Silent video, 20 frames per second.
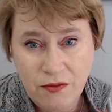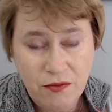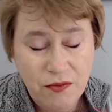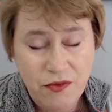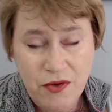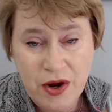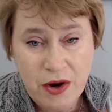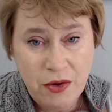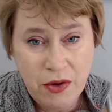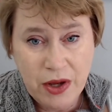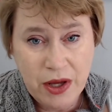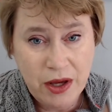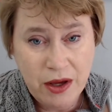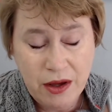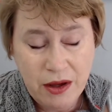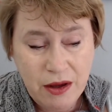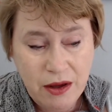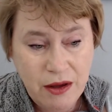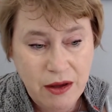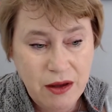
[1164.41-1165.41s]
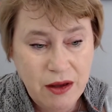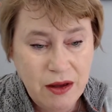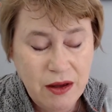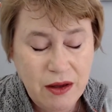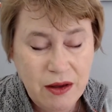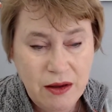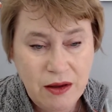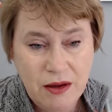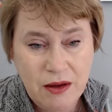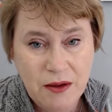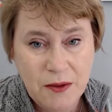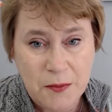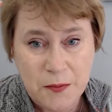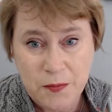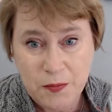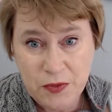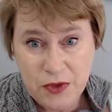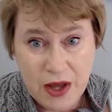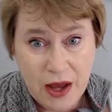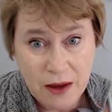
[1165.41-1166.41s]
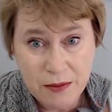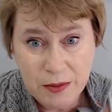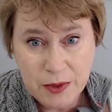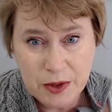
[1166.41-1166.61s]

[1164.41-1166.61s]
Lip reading: very time